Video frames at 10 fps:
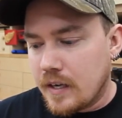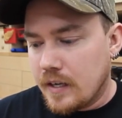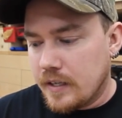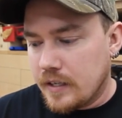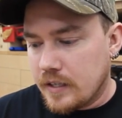
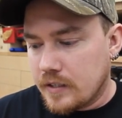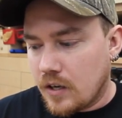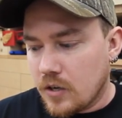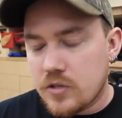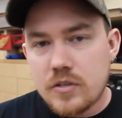And
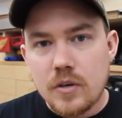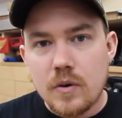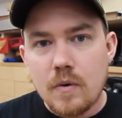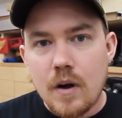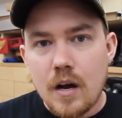
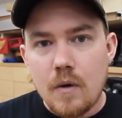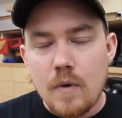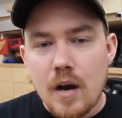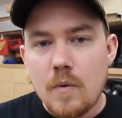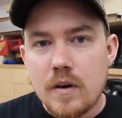also, uh,
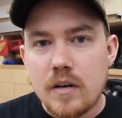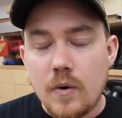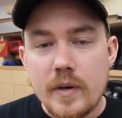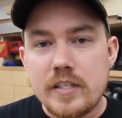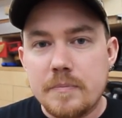while we're
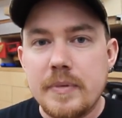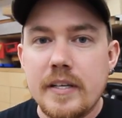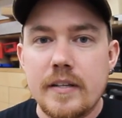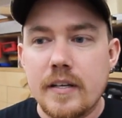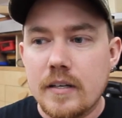going to
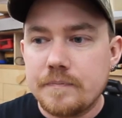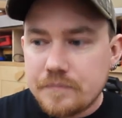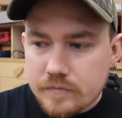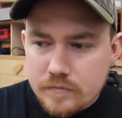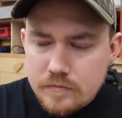be
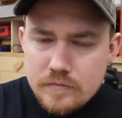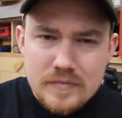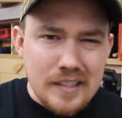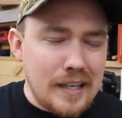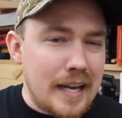there,
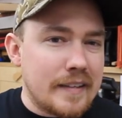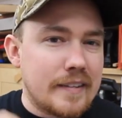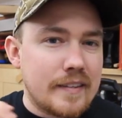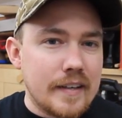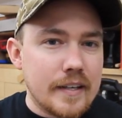I
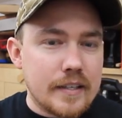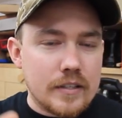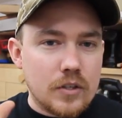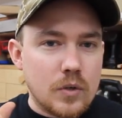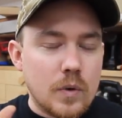
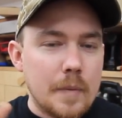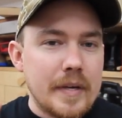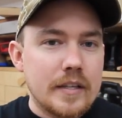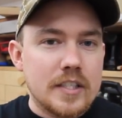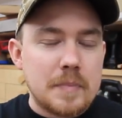think, don't quote
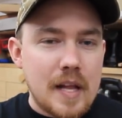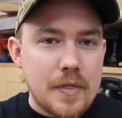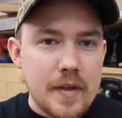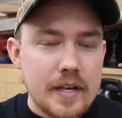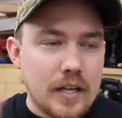me on this, but I
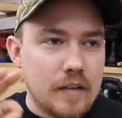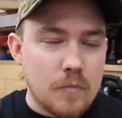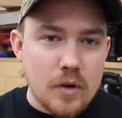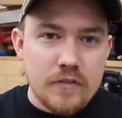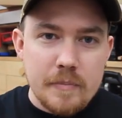think I'll have
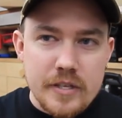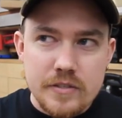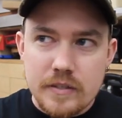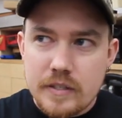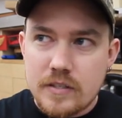more
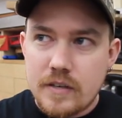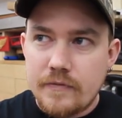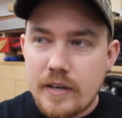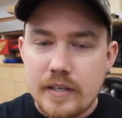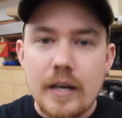information as I
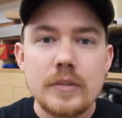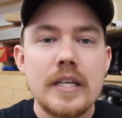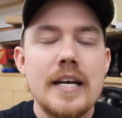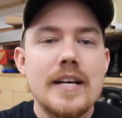find out.